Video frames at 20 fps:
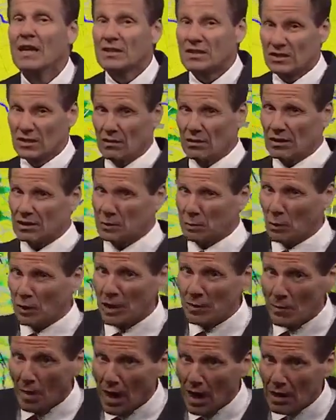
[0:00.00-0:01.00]
Still looks
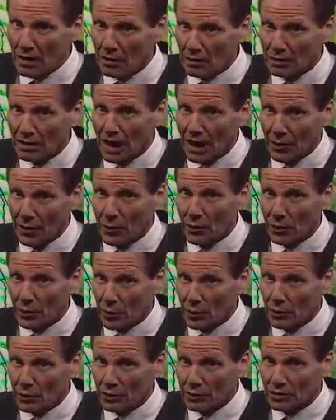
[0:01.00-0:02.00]
pretty mild on
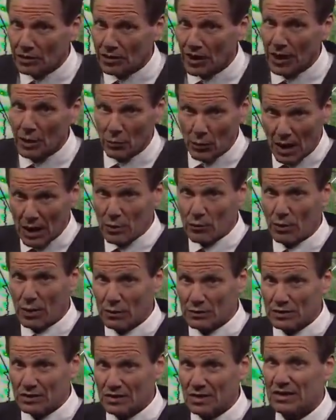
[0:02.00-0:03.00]
Thursday, right
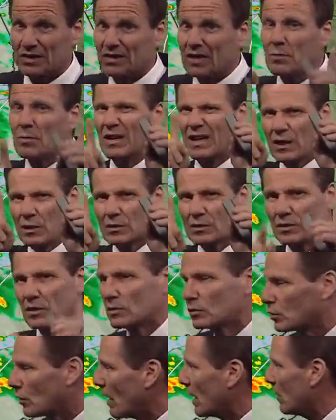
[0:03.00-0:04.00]
around 60, but here's the
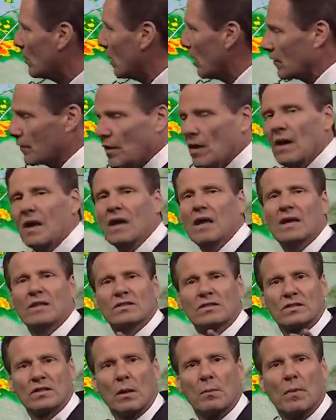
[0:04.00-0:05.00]
trade-off.
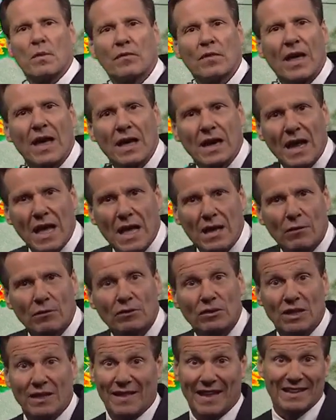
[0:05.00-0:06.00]
Some of that
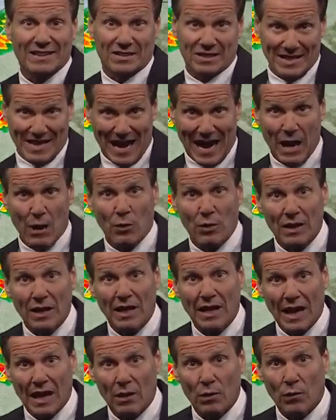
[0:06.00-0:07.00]
energy that's now in
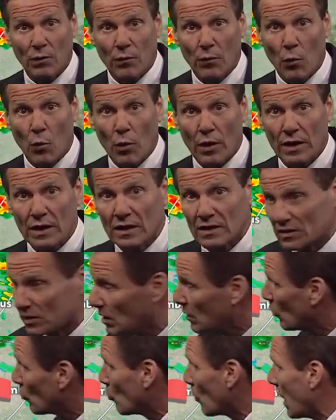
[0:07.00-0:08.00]
California is
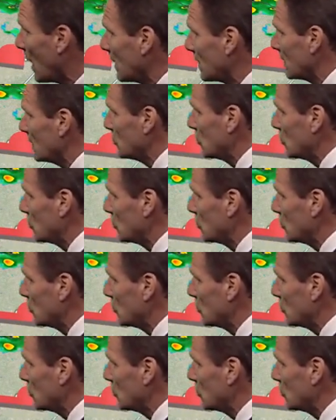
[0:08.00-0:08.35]
going to ride the